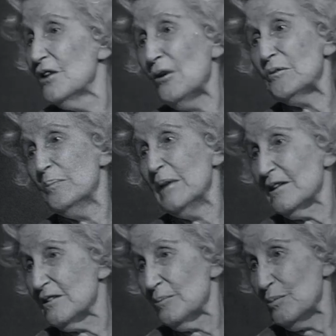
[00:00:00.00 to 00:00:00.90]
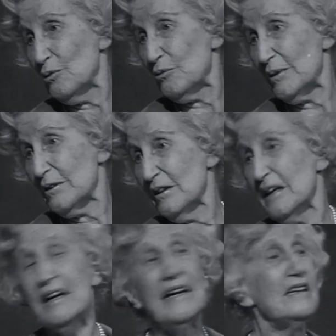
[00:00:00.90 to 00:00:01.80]
non militant movement,
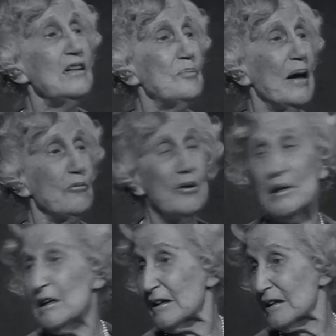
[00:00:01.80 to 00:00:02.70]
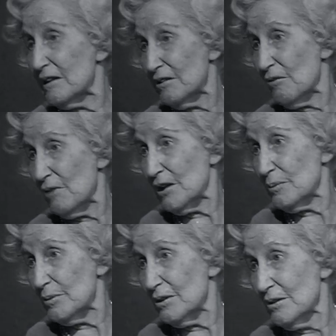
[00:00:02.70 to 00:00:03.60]
headed by women like Eleanor
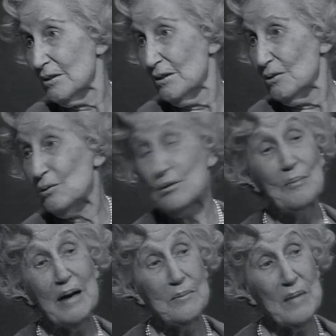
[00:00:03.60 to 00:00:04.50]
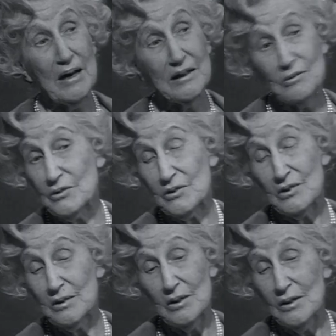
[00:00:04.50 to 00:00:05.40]
Rathbone, who to my mind
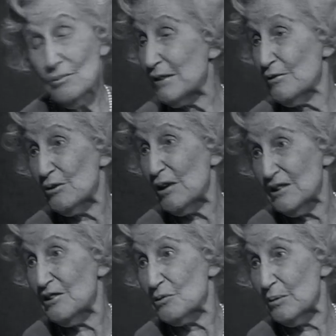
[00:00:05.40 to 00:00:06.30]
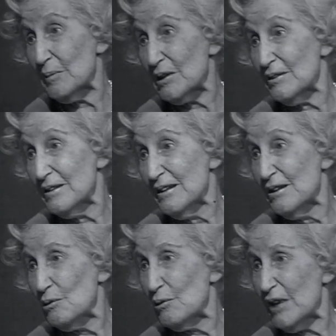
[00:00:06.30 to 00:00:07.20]
was one of the greatest women
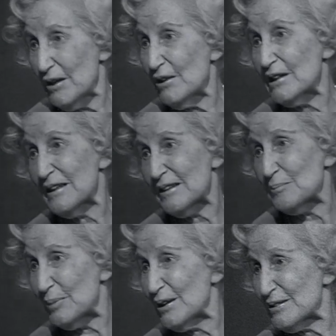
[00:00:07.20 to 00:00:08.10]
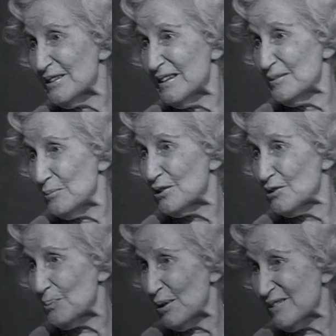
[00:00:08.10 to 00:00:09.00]
who've ever taken part in
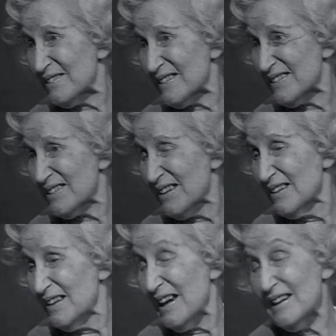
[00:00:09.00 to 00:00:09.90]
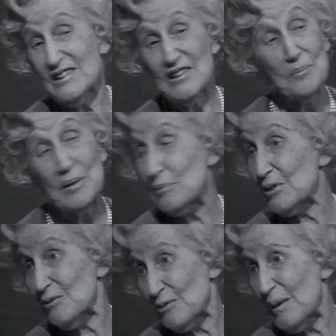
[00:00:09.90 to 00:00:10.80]
British politics. I dare say
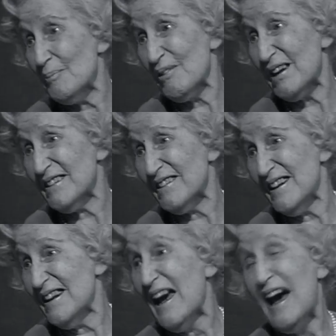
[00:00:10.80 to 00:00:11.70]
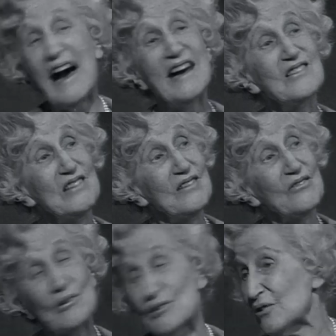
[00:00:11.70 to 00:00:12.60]
people don't remember her today. I only,
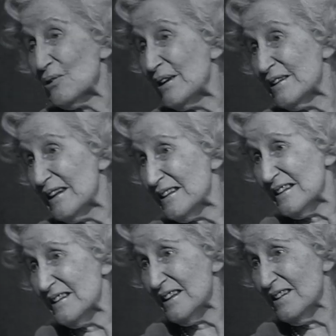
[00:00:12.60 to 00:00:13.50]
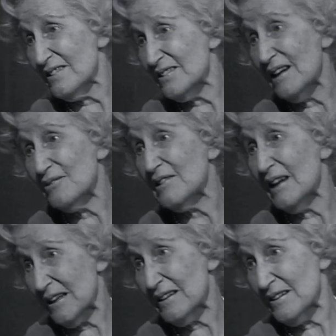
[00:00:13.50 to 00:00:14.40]
of course, saw her in later years, and I was
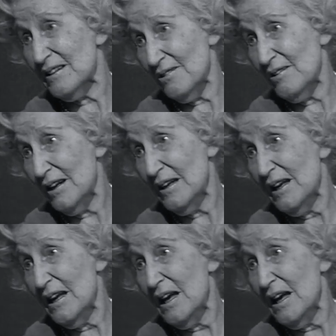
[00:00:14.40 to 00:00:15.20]
lucky to know her.